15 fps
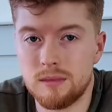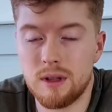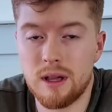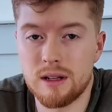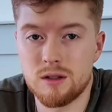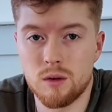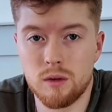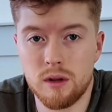
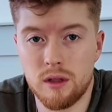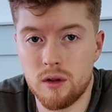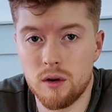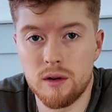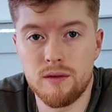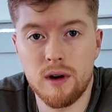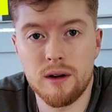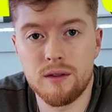That's only
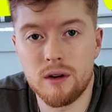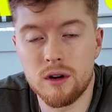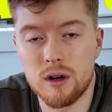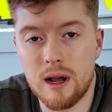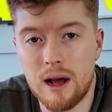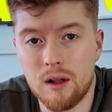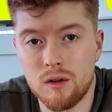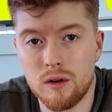3,500
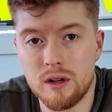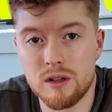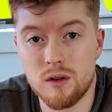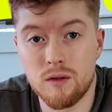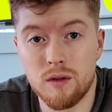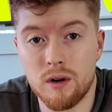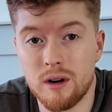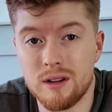calories
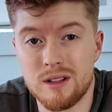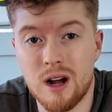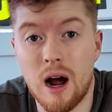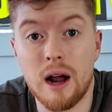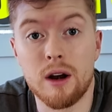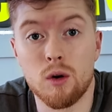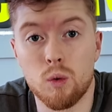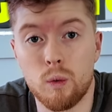over an
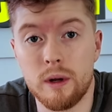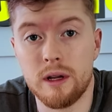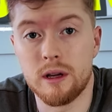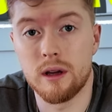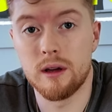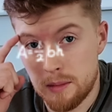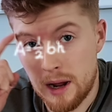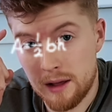entire
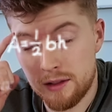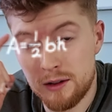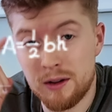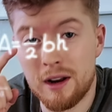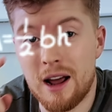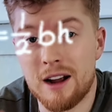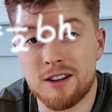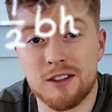week. Math you
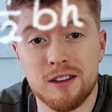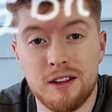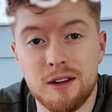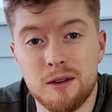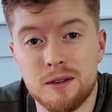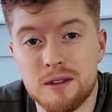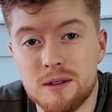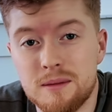can actually
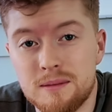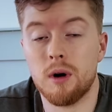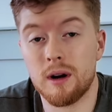use.